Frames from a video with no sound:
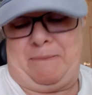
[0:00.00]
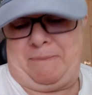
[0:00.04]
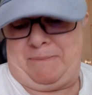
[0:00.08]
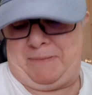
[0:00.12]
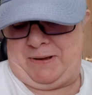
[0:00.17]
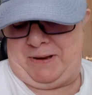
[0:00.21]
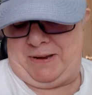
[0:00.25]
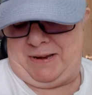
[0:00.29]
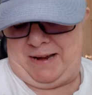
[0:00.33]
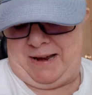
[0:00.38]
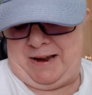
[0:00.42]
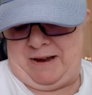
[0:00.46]

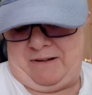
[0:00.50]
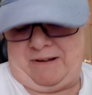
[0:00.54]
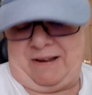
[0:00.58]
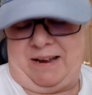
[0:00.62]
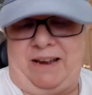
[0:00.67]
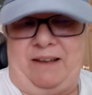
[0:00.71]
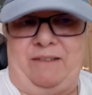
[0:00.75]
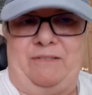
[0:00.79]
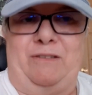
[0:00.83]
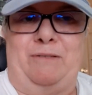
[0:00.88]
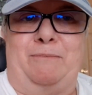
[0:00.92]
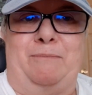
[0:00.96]
but now I
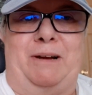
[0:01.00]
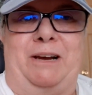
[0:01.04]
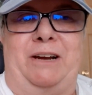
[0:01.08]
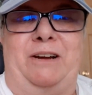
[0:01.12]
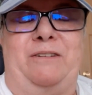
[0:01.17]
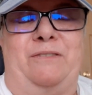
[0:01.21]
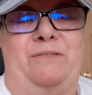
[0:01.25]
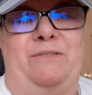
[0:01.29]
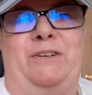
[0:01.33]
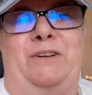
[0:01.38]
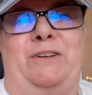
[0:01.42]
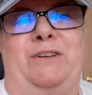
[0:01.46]
have the
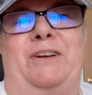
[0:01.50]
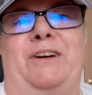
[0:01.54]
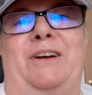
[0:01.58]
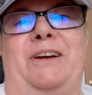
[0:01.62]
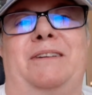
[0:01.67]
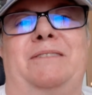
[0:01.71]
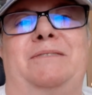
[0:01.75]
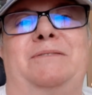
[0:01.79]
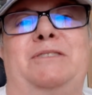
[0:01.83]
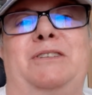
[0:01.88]
microphone on.